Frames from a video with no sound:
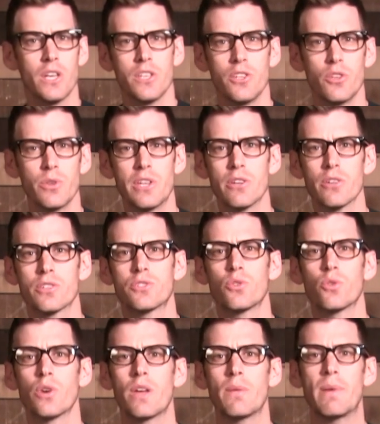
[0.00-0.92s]
you'll hear a
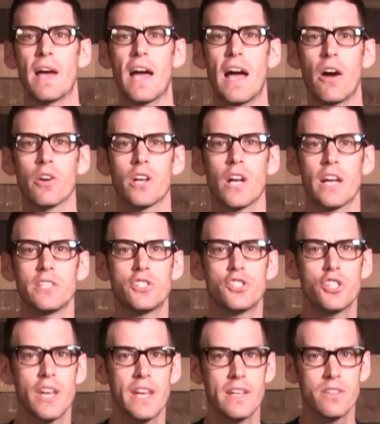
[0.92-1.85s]
story about how God
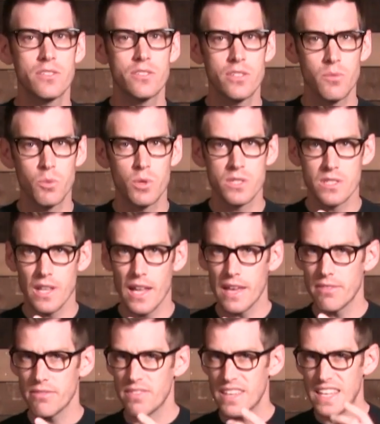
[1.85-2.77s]
changed someone's
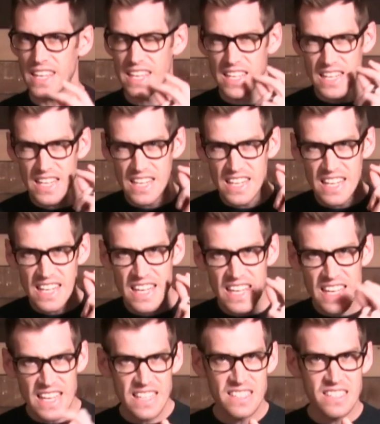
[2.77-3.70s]
life in an
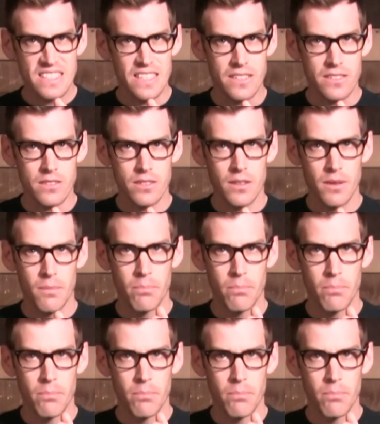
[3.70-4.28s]
instant.